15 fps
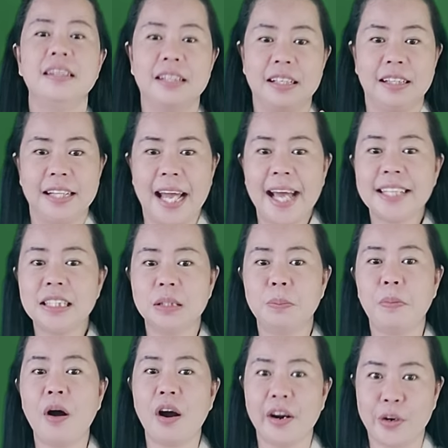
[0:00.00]
The
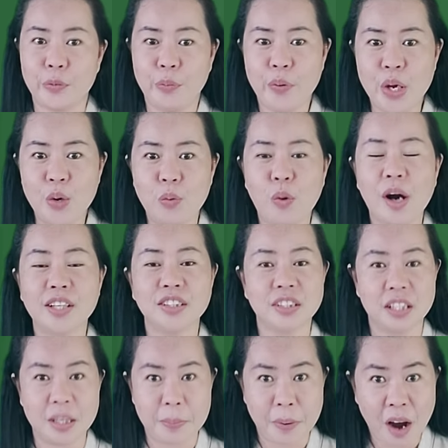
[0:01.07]
last part requires
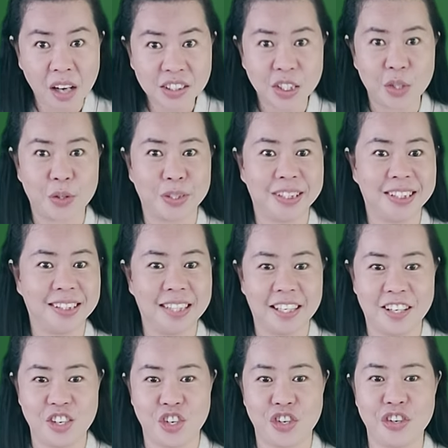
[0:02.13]
the depositor's
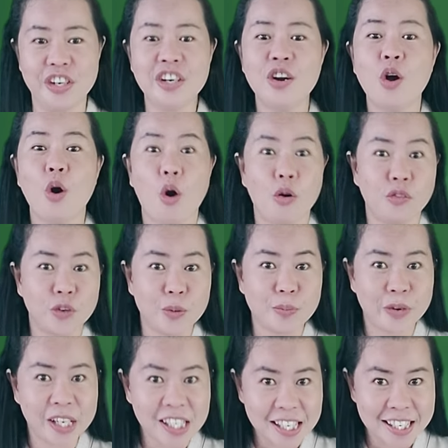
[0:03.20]
signature over a
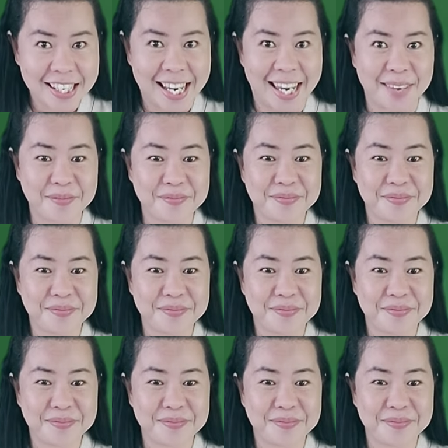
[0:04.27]
printed name.